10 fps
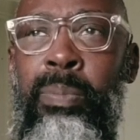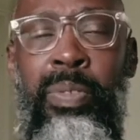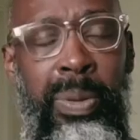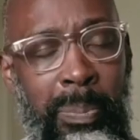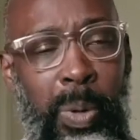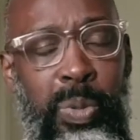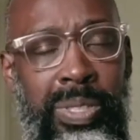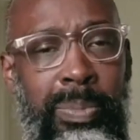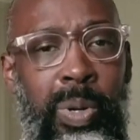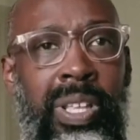but the most
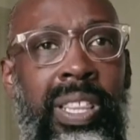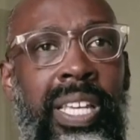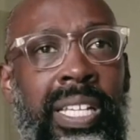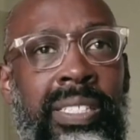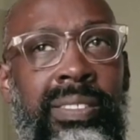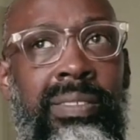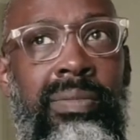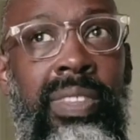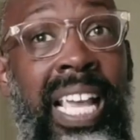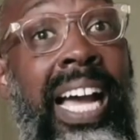important thing is
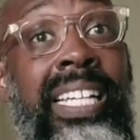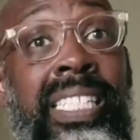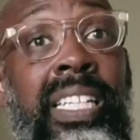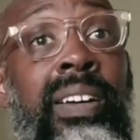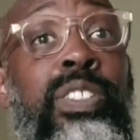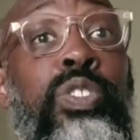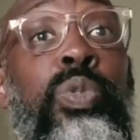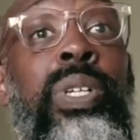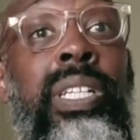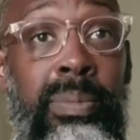the idea of a
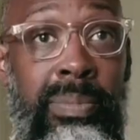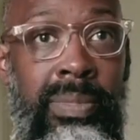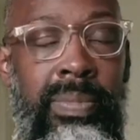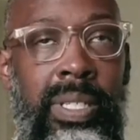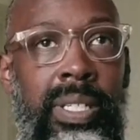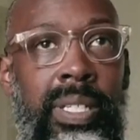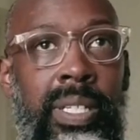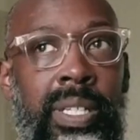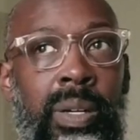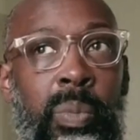dream.
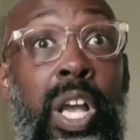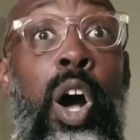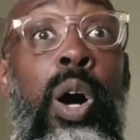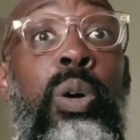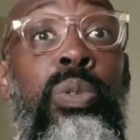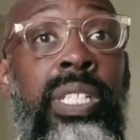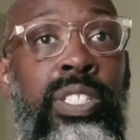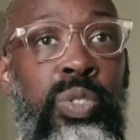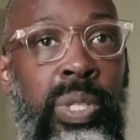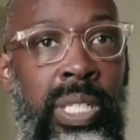We all need
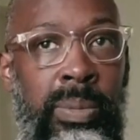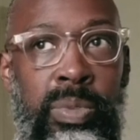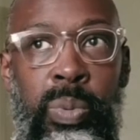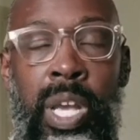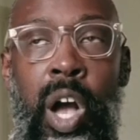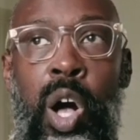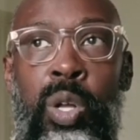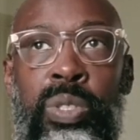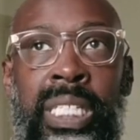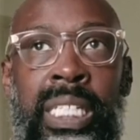dreams. We all
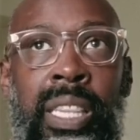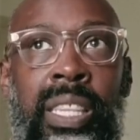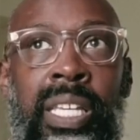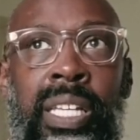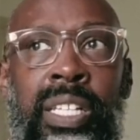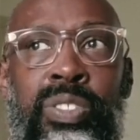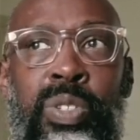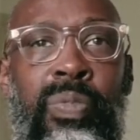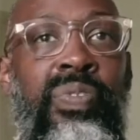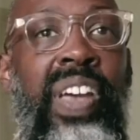need things to
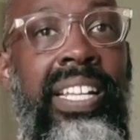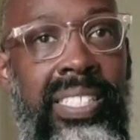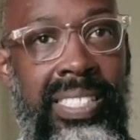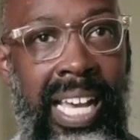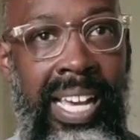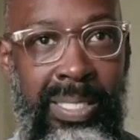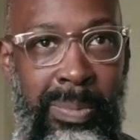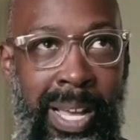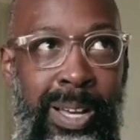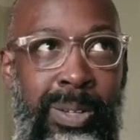fantasize
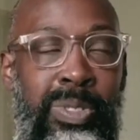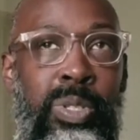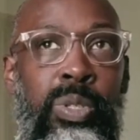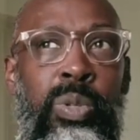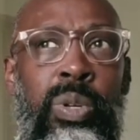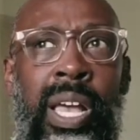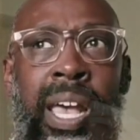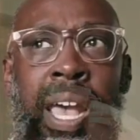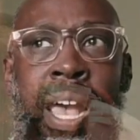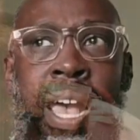about, to
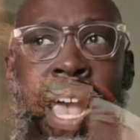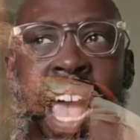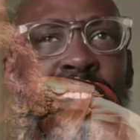have